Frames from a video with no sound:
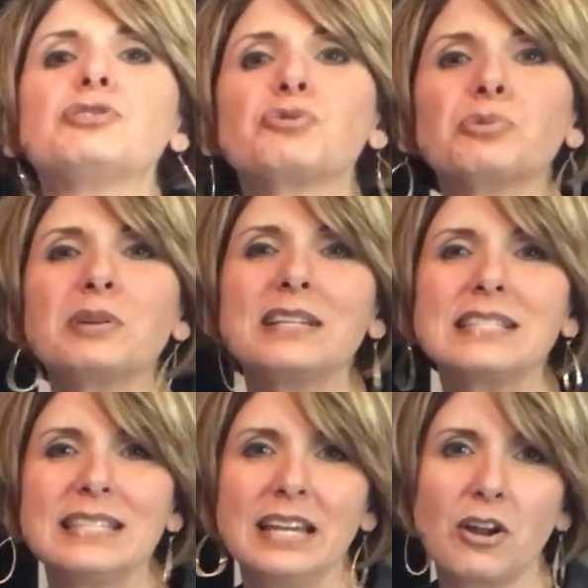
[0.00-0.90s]
with jewelry
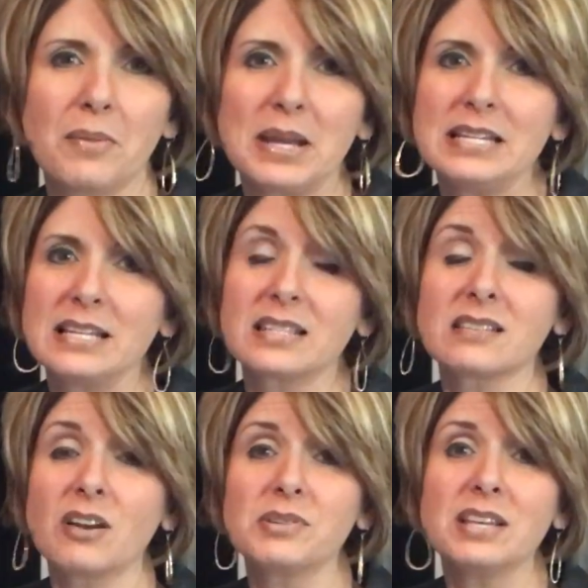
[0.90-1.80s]
that's sitting on my desk
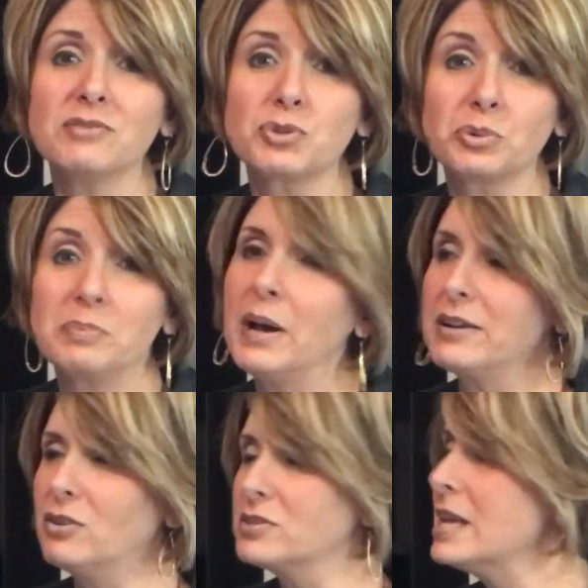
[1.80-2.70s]
because I always have jewelry
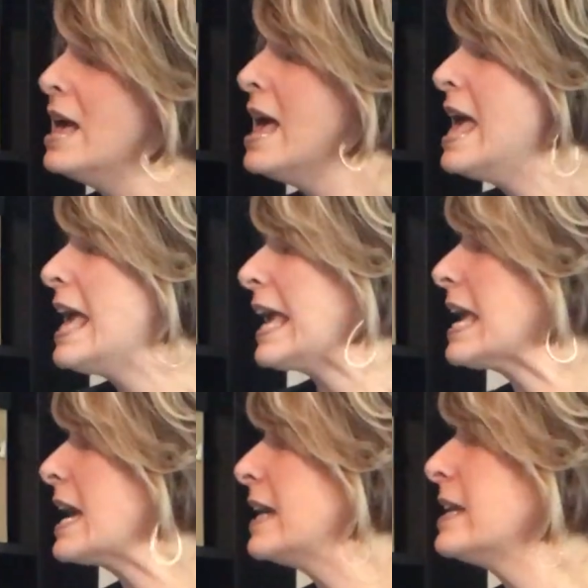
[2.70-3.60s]
puddles.
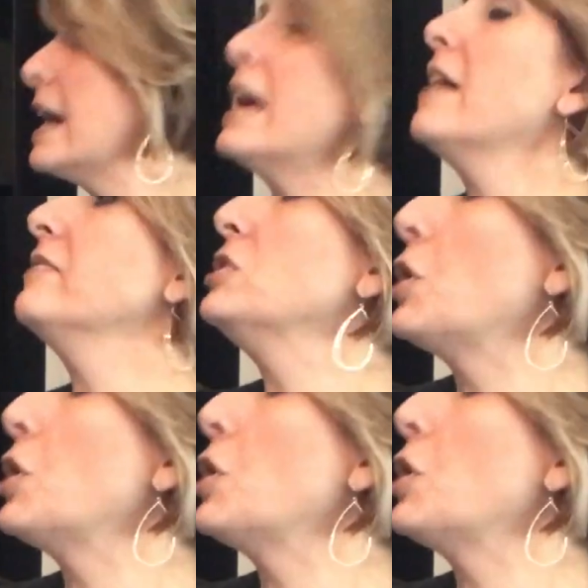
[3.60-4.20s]
And I have